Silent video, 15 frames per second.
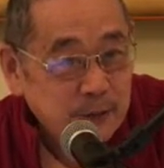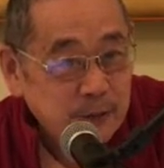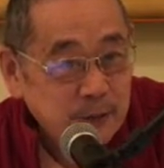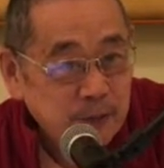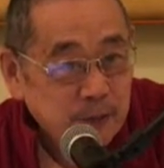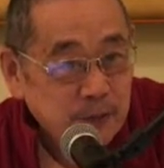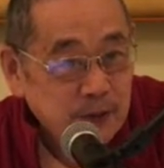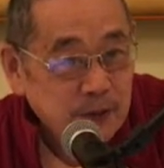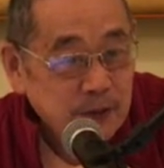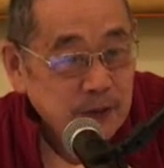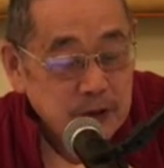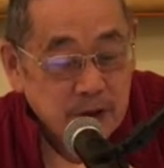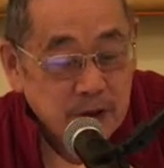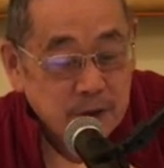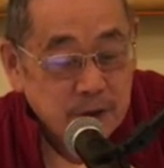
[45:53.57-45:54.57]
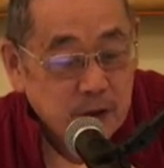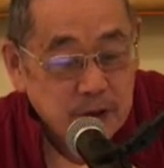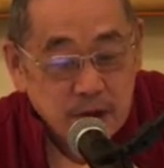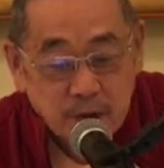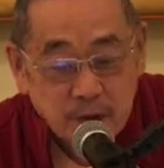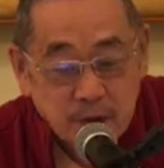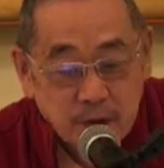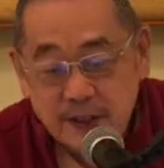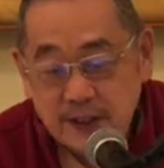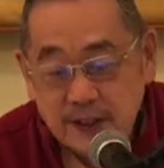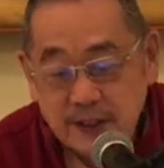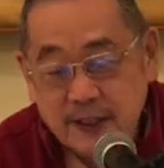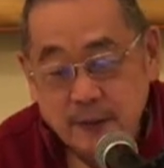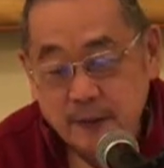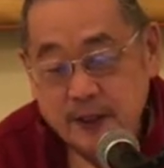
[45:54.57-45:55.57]
So therefore, we can just take maybe
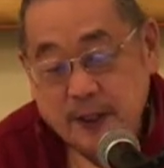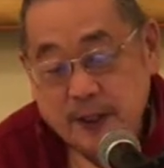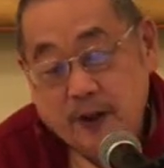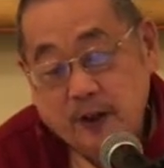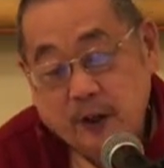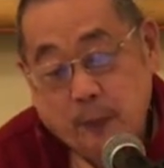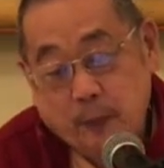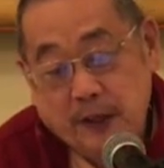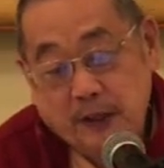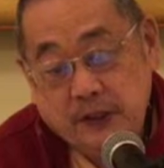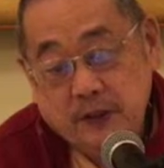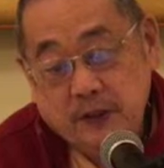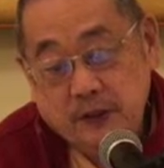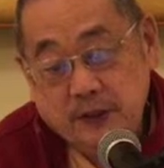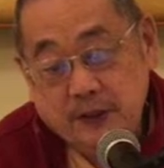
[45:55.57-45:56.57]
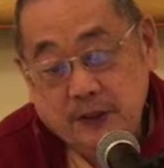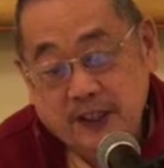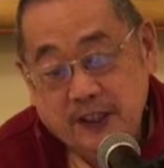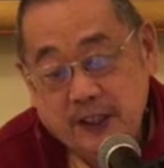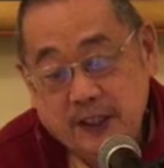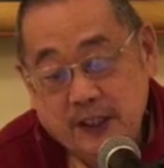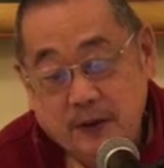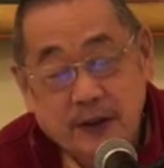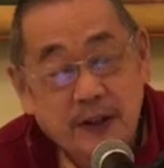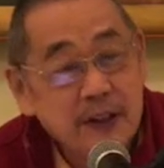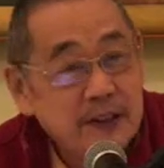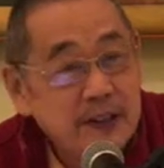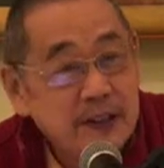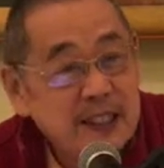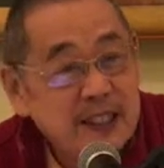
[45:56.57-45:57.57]
the occupational duties, that's about it, that's
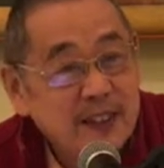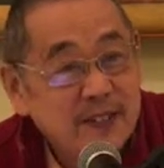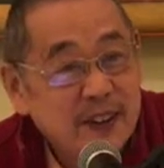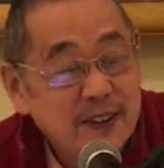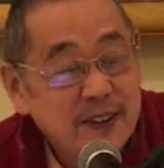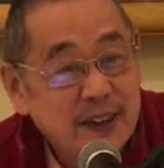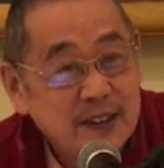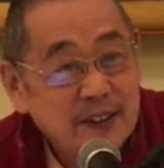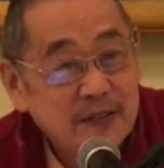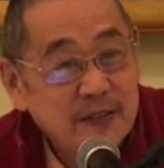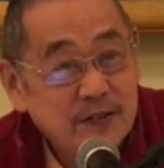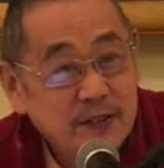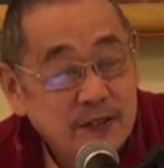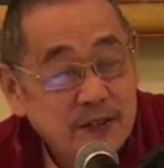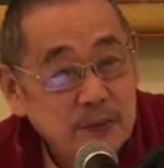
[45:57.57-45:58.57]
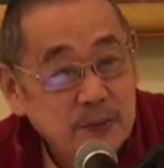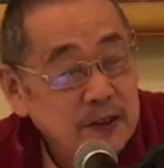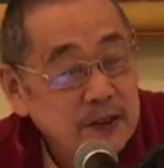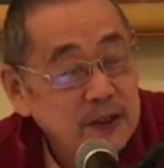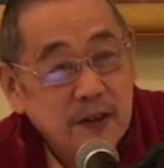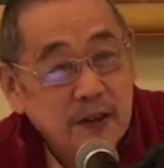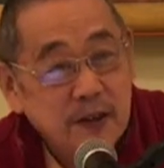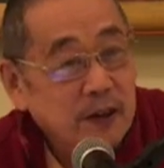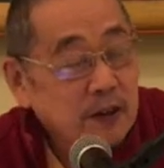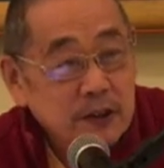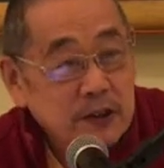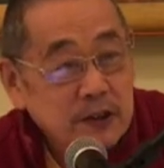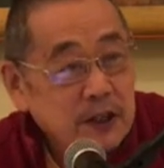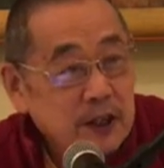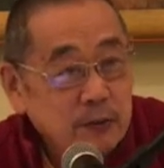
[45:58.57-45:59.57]
the varnashram for us, but all those other
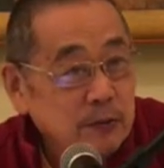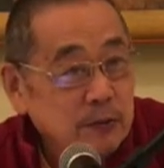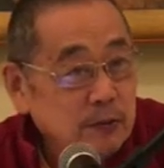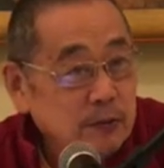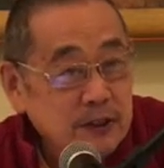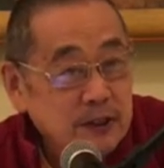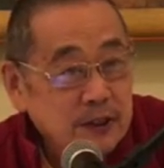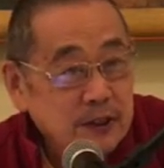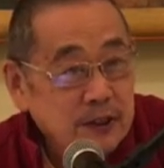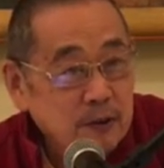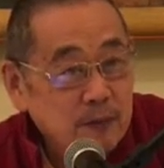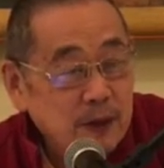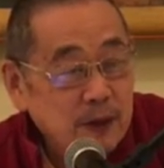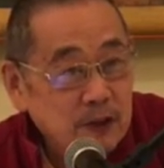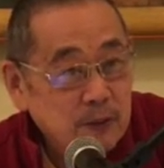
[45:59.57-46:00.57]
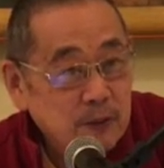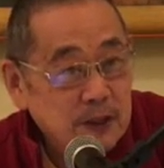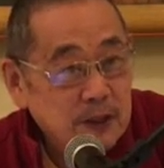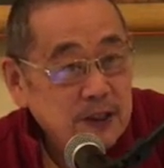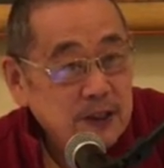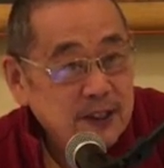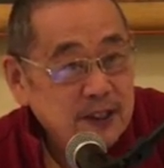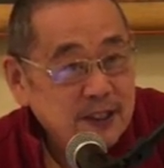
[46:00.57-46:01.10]
rules, they don't make too much sense.